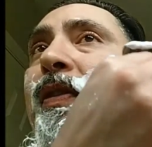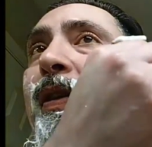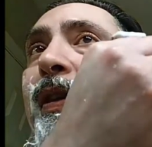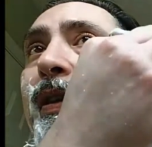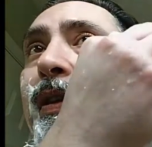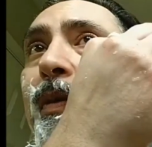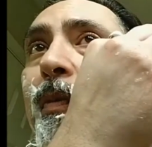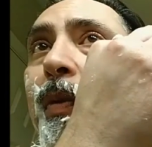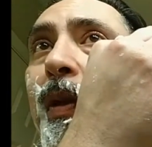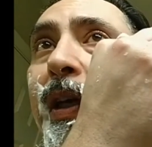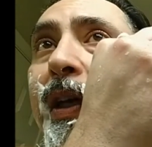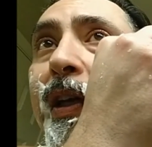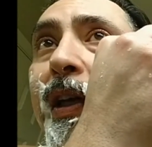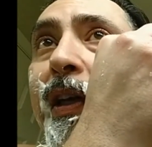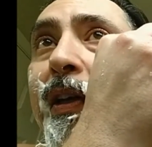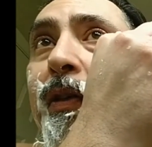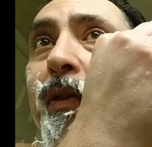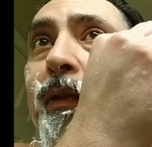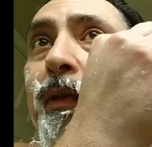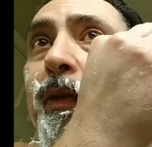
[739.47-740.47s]
say the blade
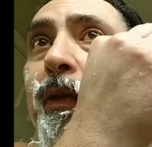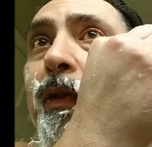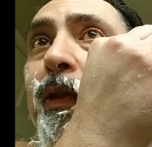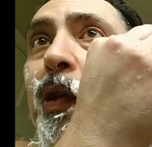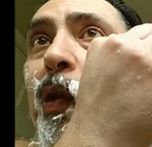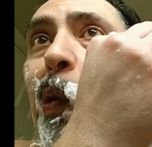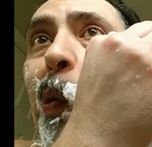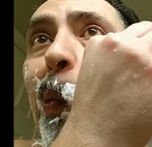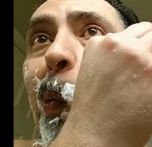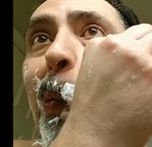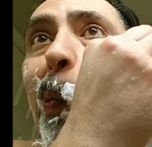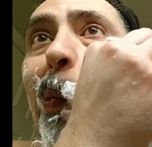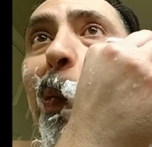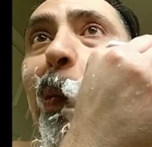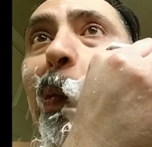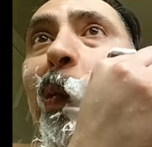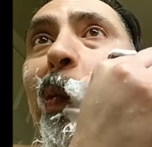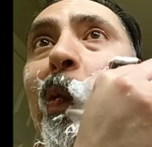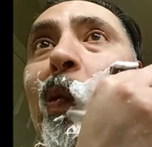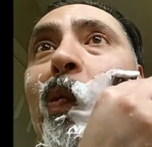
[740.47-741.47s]
angle was
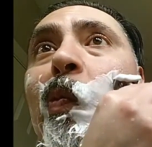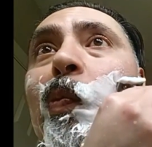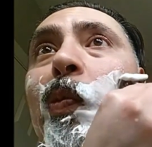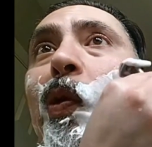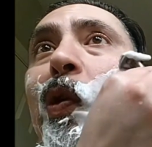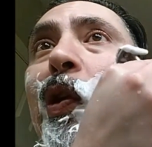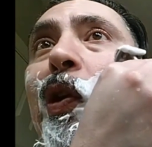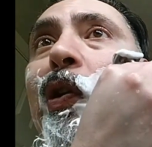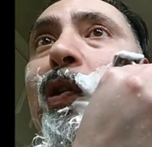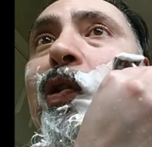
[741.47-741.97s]
pretty